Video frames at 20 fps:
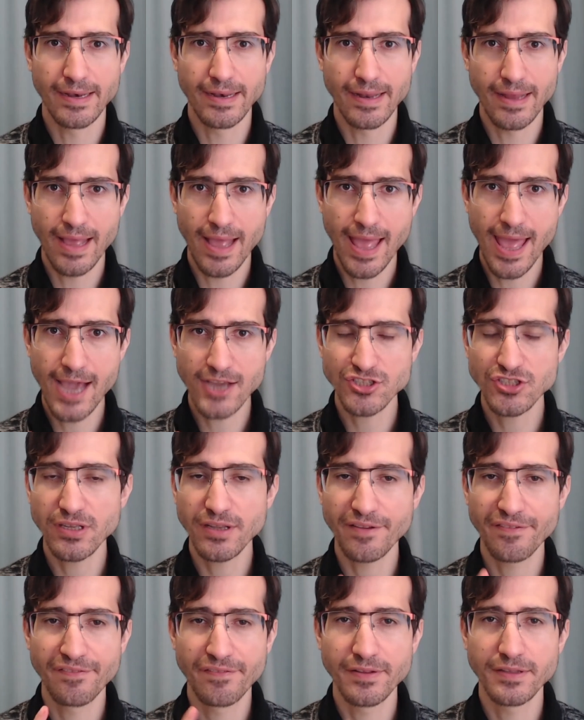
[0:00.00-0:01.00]
Actually,
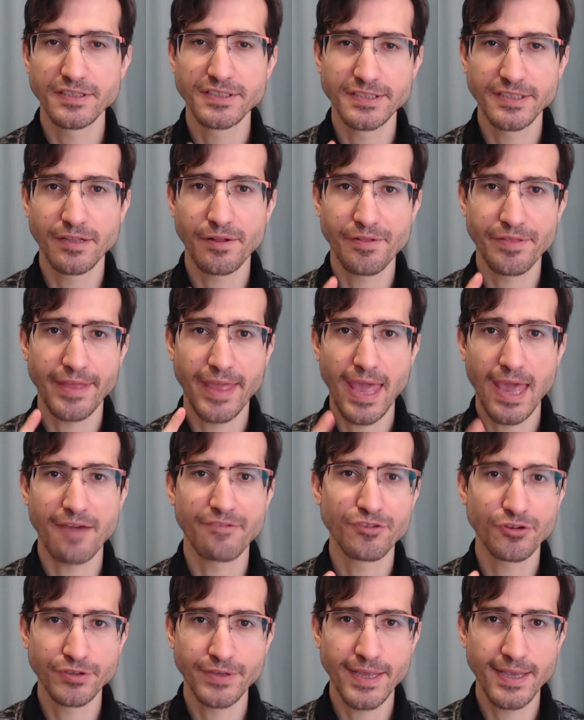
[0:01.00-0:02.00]
I feel still the
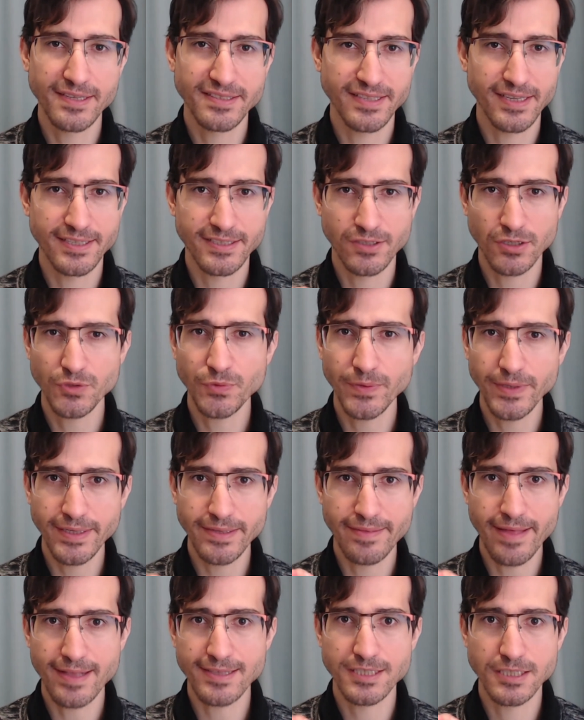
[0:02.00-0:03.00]
aftertaste. It's not really
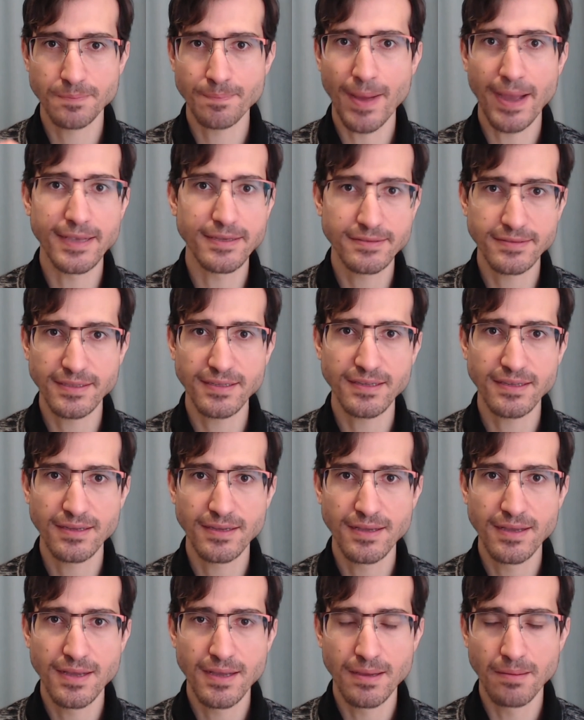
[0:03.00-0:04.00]
that spicy,
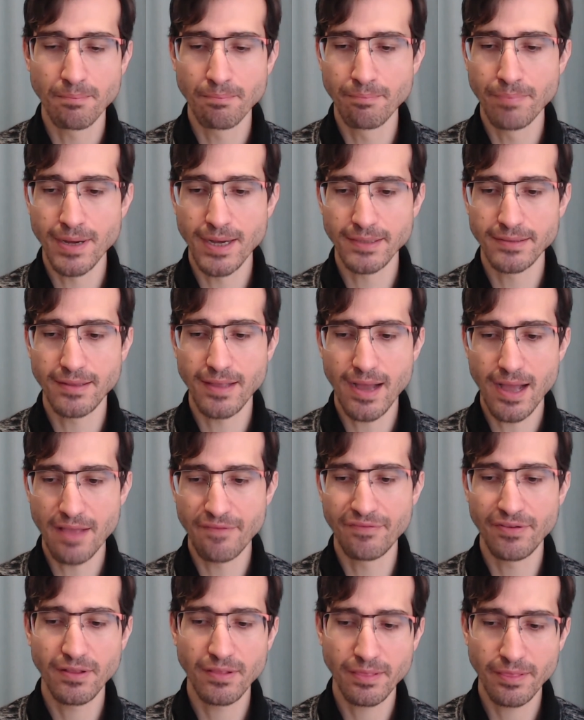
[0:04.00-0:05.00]
but I
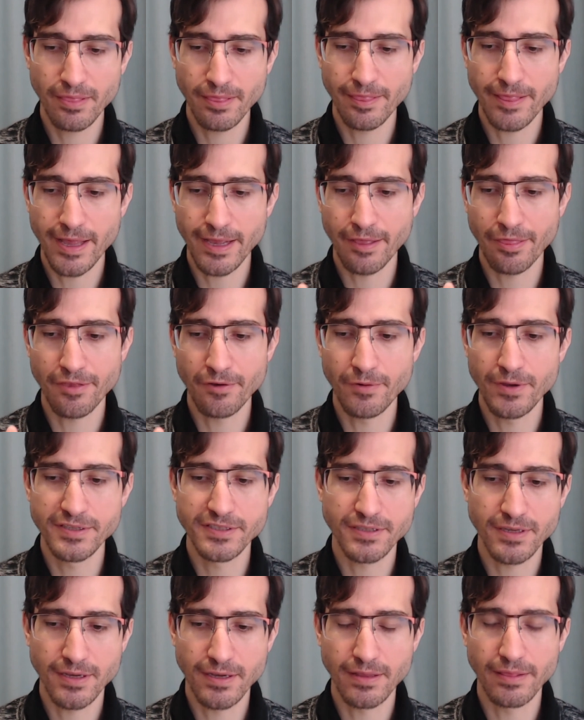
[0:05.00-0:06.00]
feel like there is
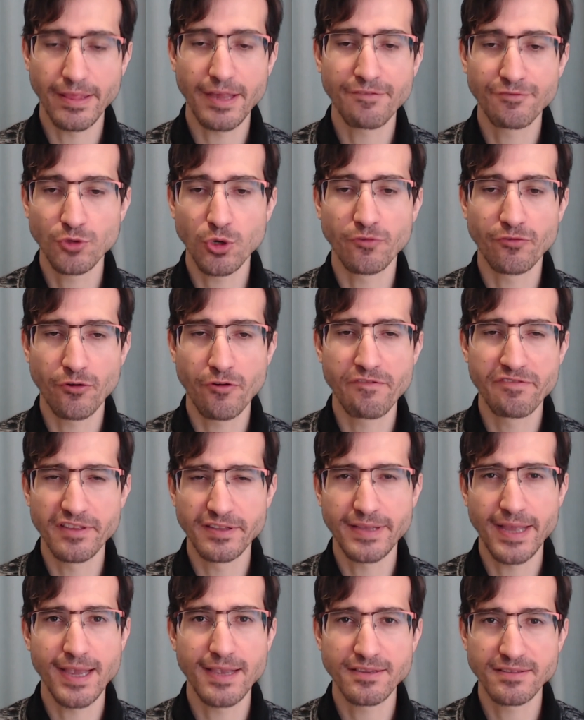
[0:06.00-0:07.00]
a leftover of the
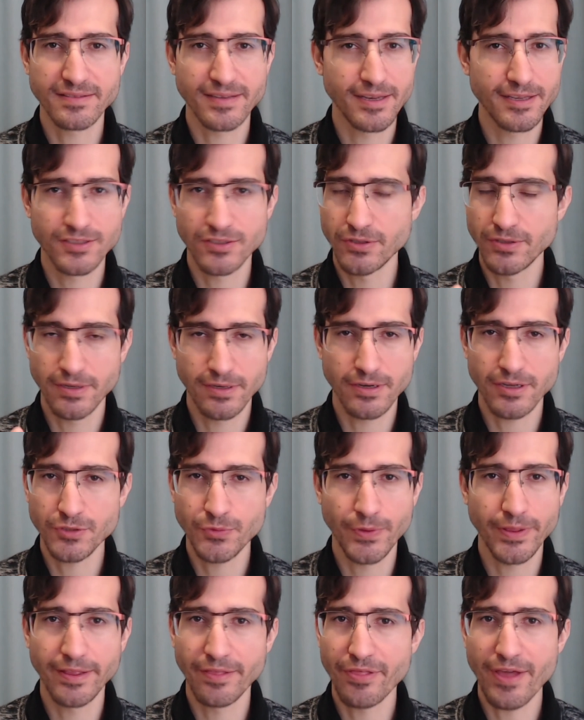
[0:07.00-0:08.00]
taste and it's not
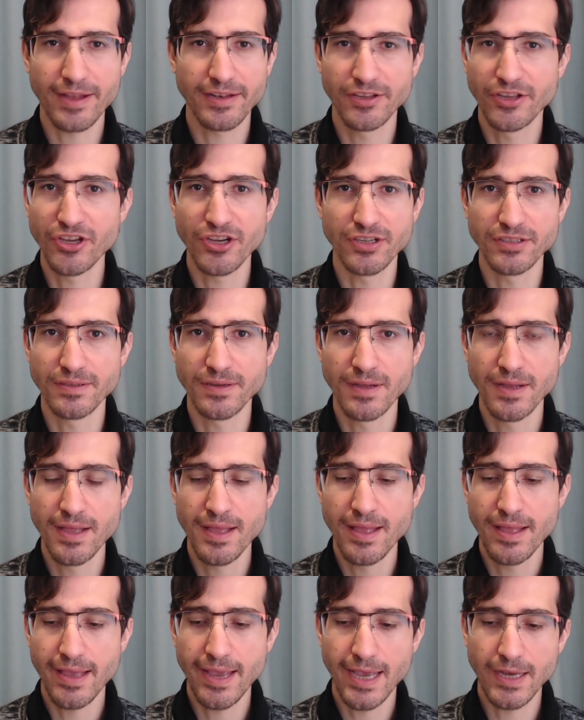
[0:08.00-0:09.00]
really that good.
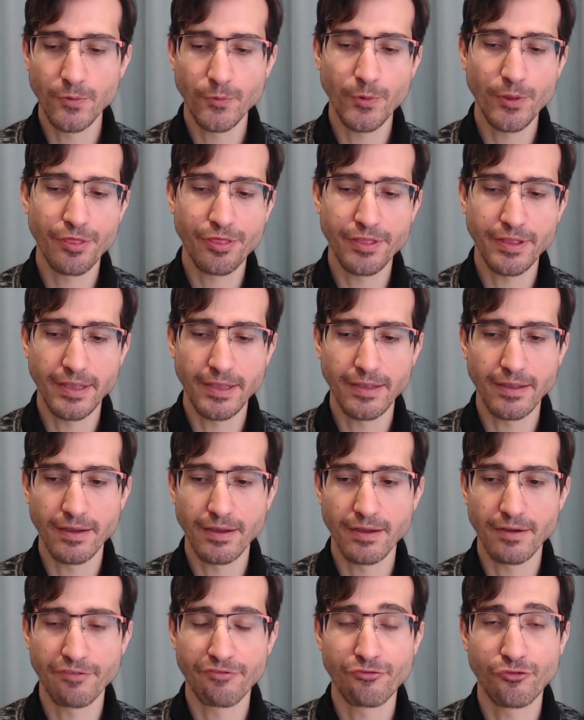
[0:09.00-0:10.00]
And with the
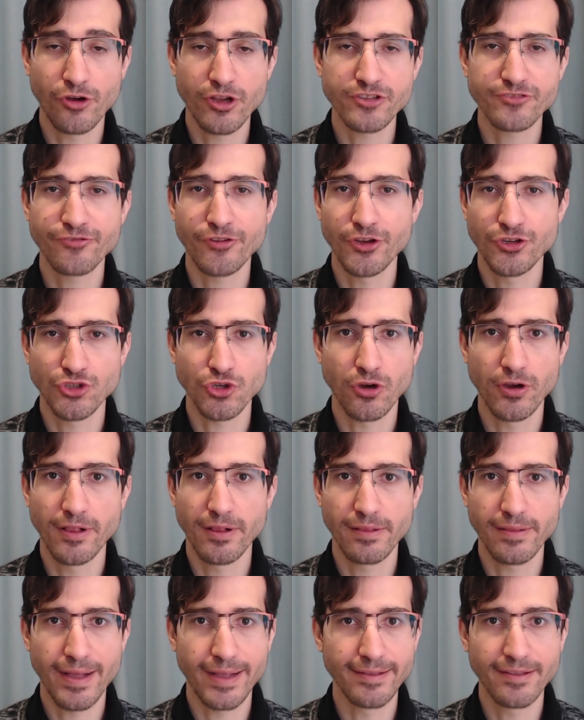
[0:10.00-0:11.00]
fresh fish
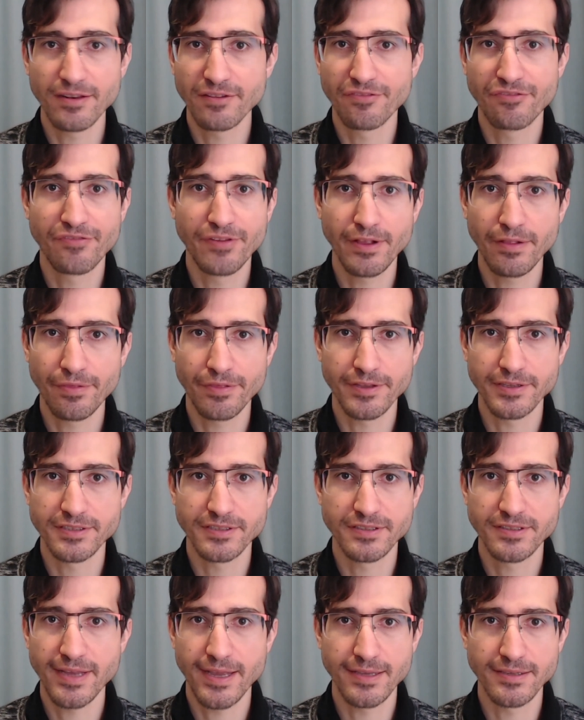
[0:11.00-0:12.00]
oil, I didn't feel
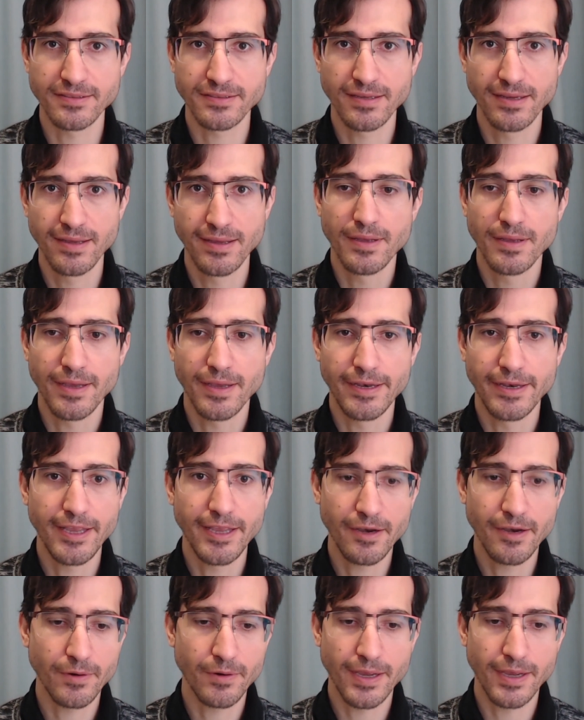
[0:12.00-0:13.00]
this taste. And
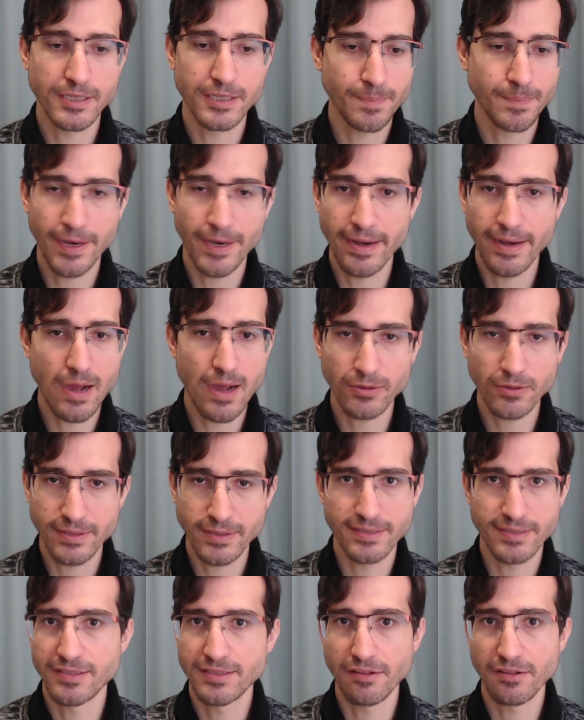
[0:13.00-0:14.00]
here I spit it out and I
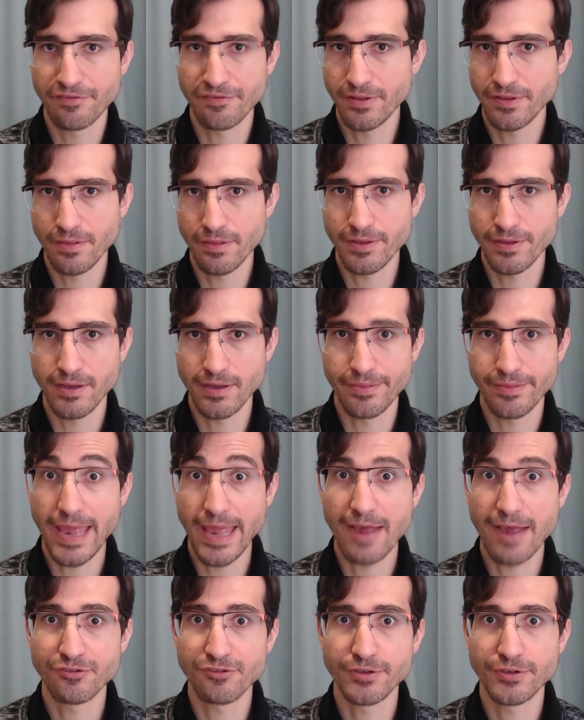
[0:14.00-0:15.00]
still feel the
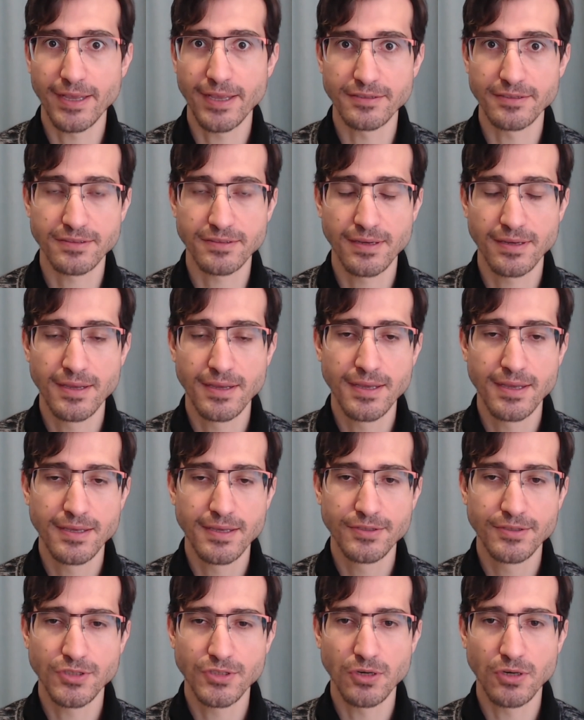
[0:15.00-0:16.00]
aftertaste.
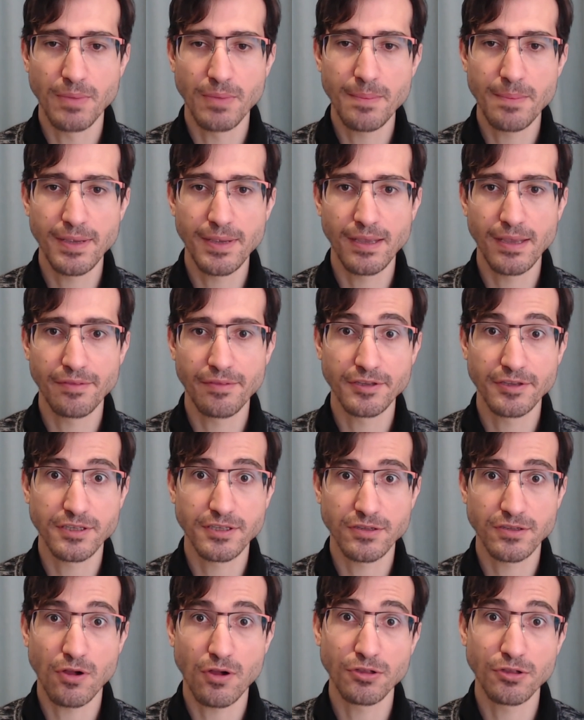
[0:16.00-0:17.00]
So maybe this
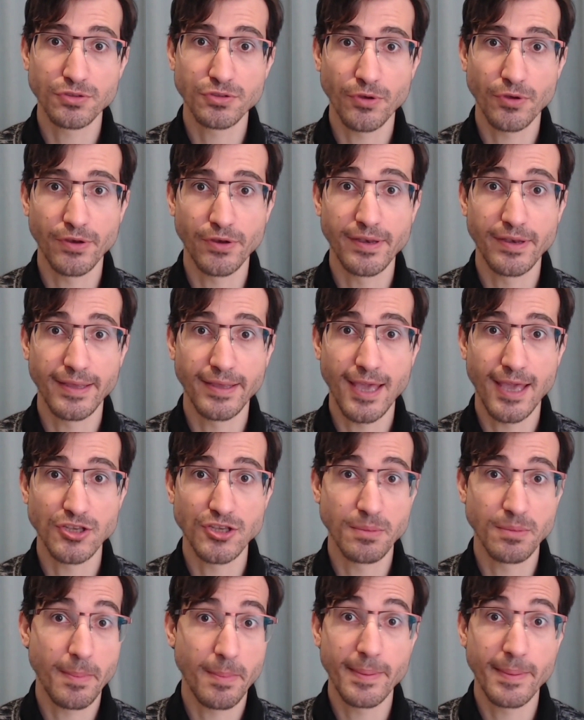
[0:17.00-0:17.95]
is also a good indication.